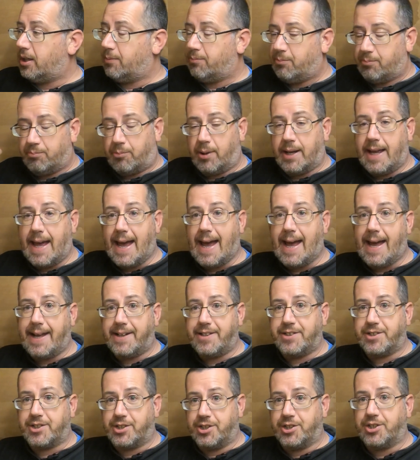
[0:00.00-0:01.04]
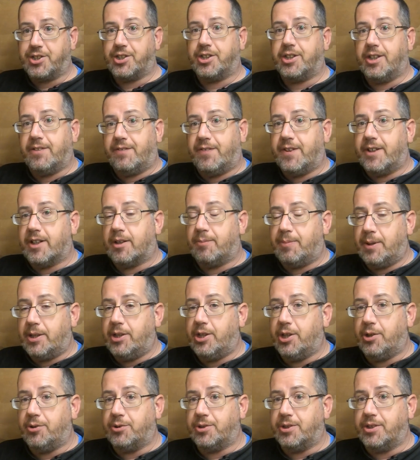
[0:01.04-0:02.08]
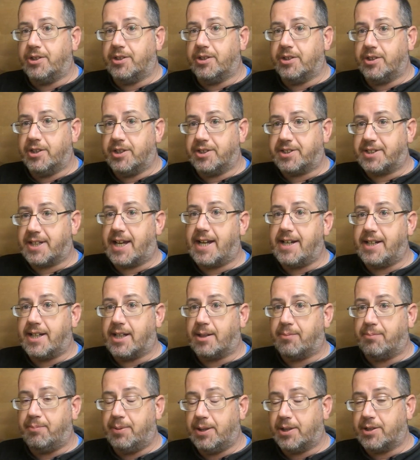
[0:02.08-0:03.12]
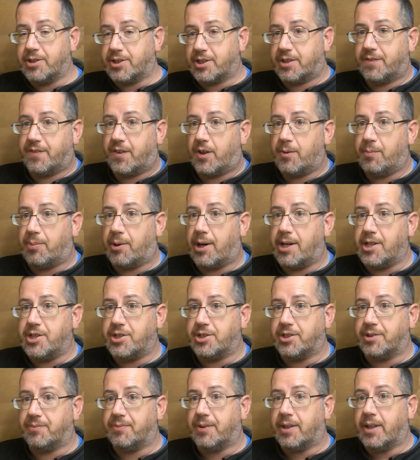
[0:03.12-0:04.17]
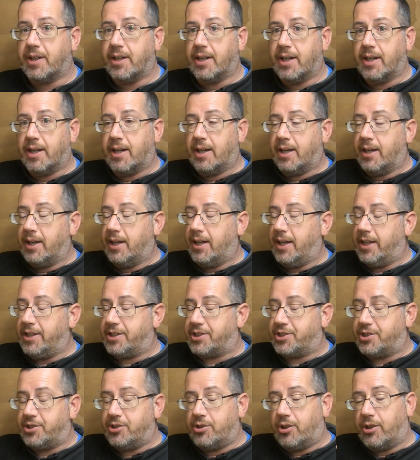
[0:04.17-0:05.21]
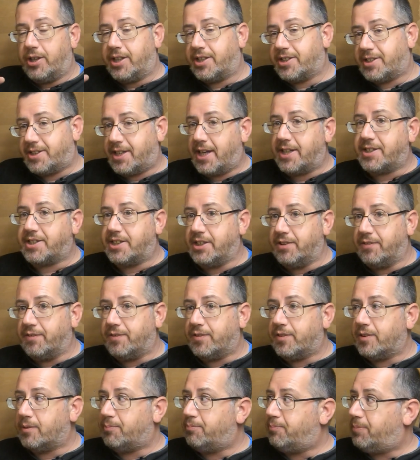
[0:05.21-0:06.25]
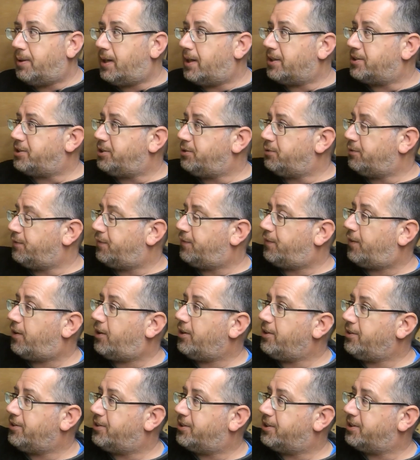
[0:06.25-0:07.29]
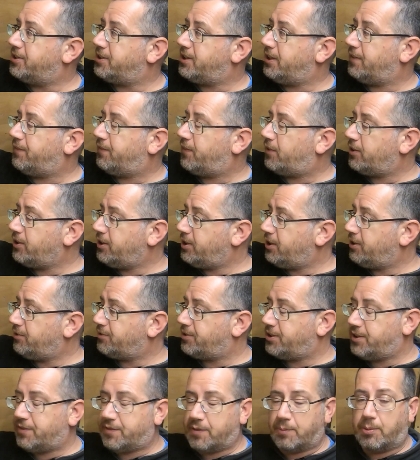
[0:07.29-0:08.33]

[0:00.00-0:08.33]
my hands can certainly feel I've been using the sander because of the vibration. It's not excessive, but you'll find that if I use this for